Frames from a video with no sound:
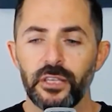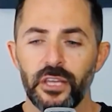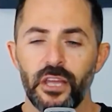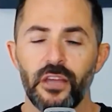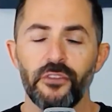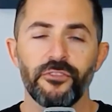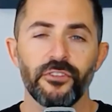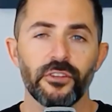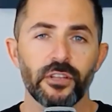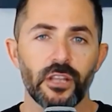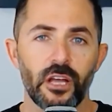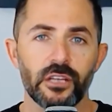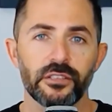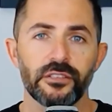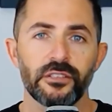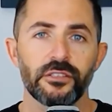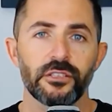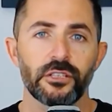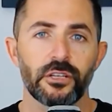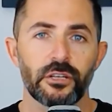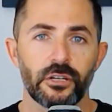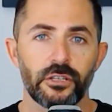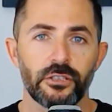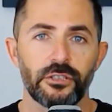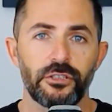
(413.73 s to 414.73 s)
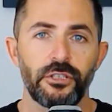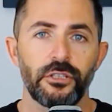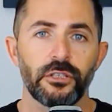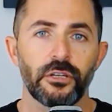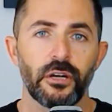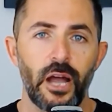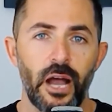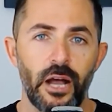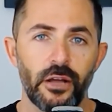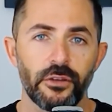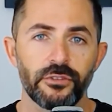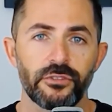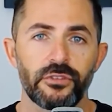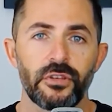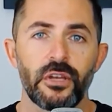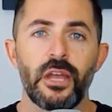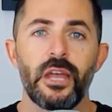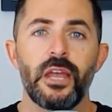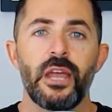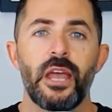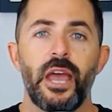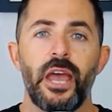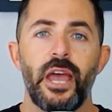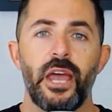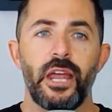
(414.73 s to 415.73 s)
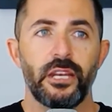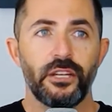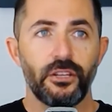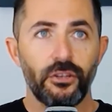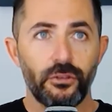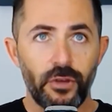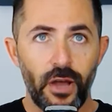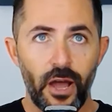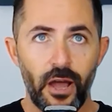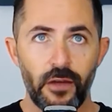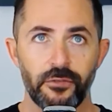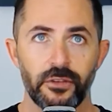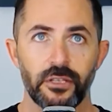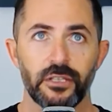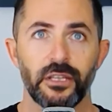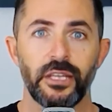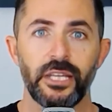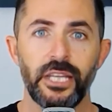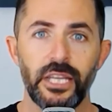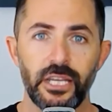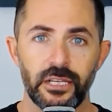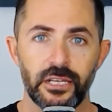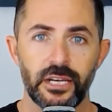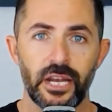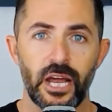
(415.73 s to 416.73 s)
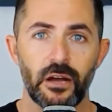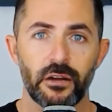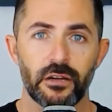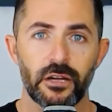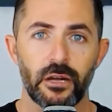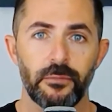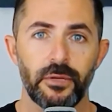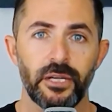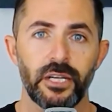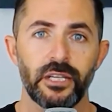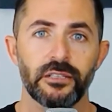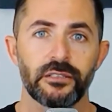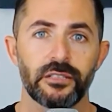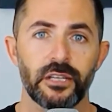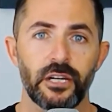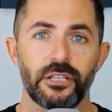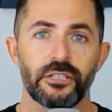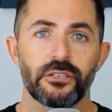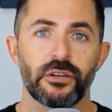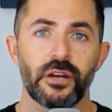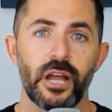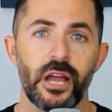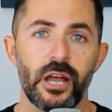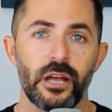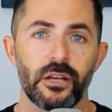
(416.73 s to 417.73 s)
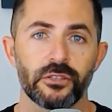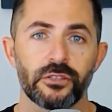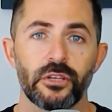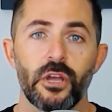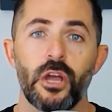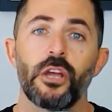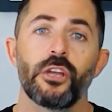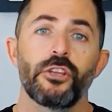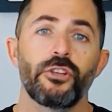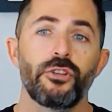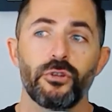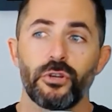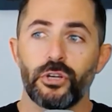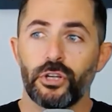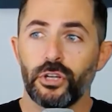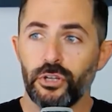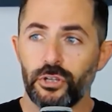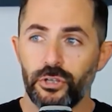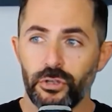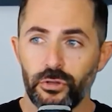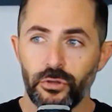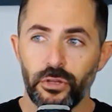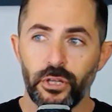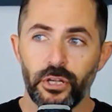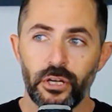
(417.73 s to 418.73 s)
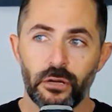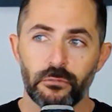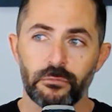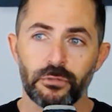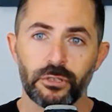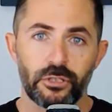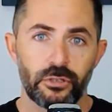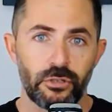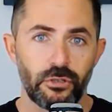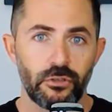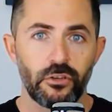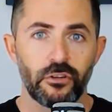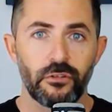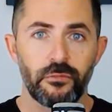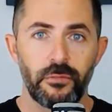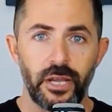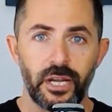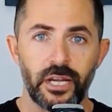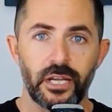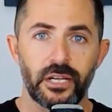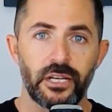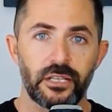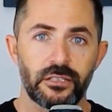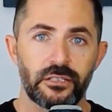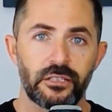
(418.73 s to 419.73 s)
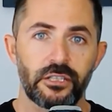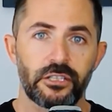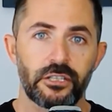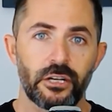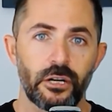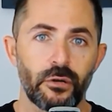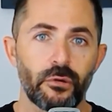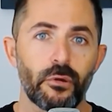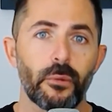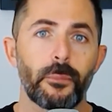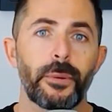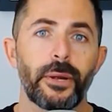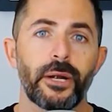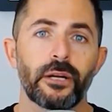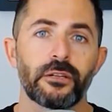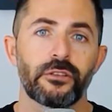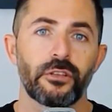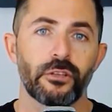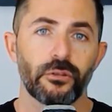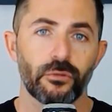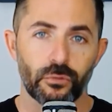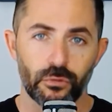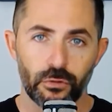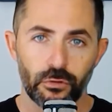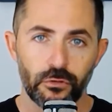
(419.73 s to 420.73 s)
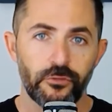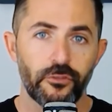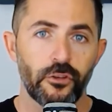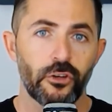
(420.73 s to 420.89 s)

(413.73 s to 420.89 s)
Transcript: If a loss has occurred to your house and you have a leak now coming inside your house, you can do the number two of make a necessary repair to the roof,